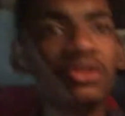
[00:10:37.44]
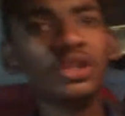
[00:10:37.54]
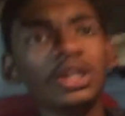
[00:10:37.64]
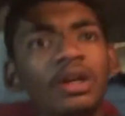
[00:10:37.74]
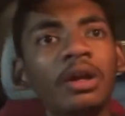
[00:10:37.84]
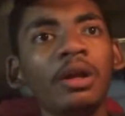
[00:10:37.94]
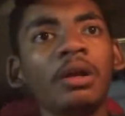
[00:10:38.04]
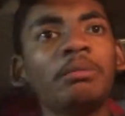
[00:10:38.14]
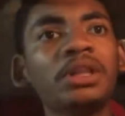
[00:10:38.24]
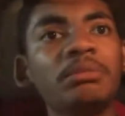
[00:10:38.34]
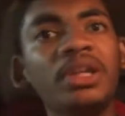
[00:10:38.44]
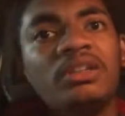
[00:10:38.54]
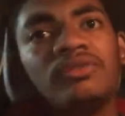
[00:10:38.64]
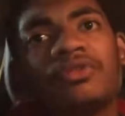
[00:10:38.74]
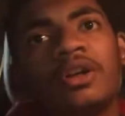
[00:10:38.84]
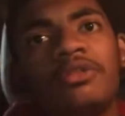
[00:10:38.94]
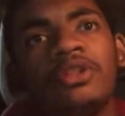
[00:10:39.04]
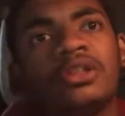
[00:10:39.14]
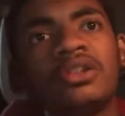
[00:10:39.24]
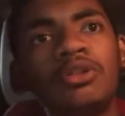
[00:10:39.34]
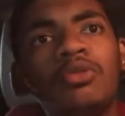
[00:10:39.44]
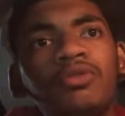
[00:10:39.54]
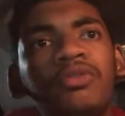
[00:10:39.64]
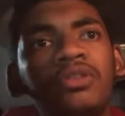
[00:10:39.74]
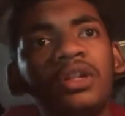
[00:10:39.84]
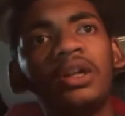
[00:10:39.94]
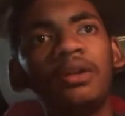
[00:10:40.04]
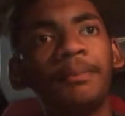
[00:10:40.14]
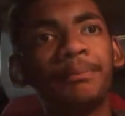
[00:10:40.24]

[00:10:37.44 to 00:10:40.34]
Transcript: see. But the major fault with the sunroof is that